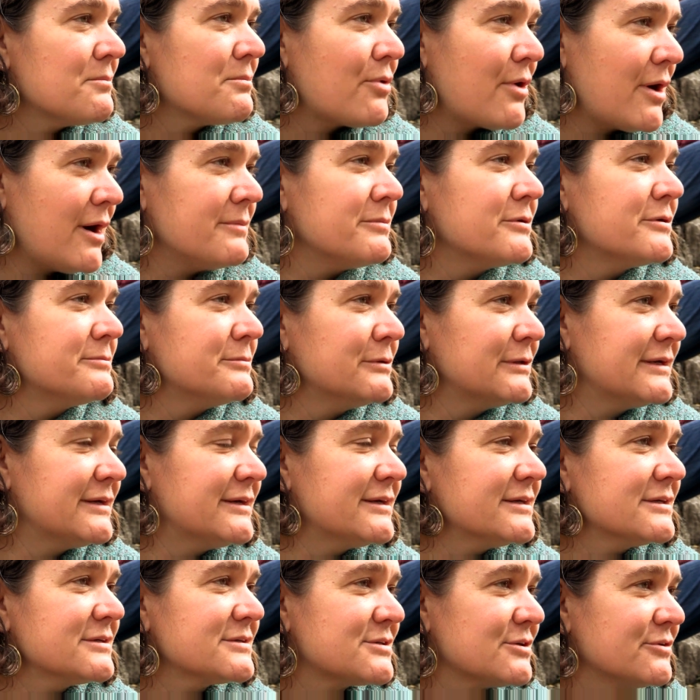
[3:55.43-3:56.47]

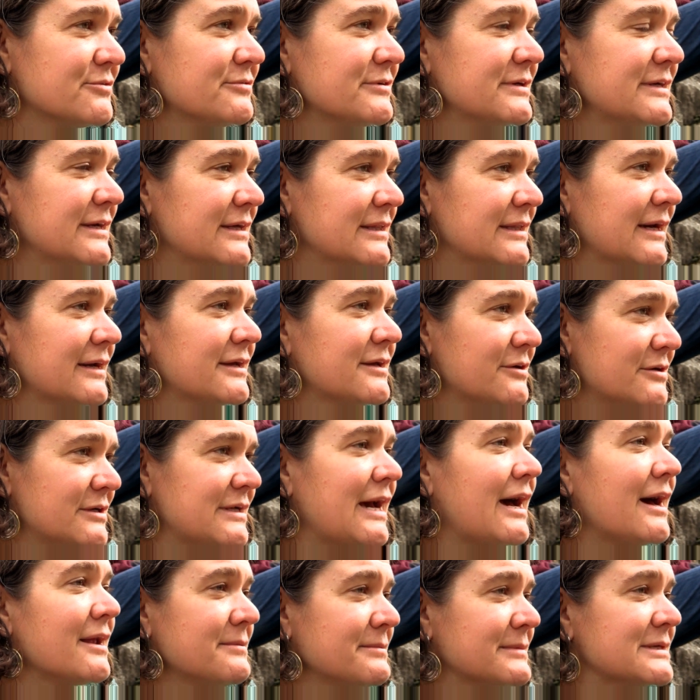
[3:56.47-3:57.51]
Probably, Sophia, like your
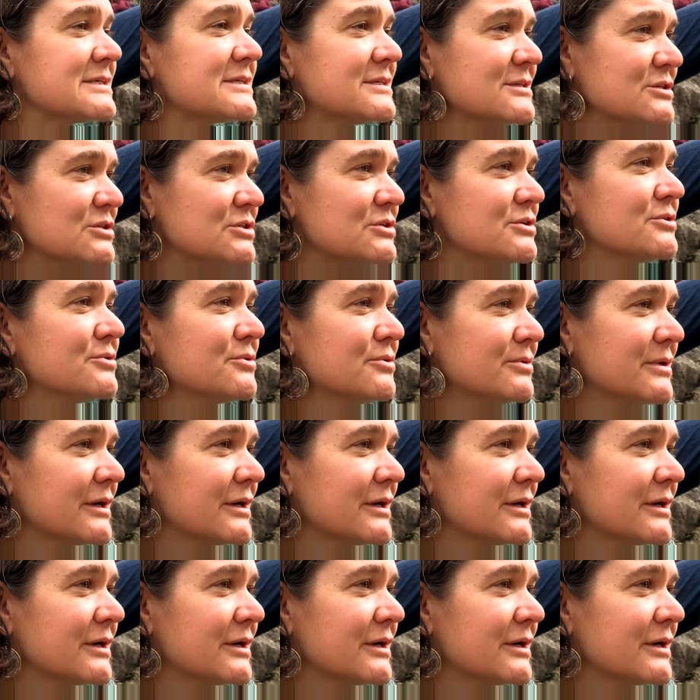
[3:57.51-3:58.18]
dad misses you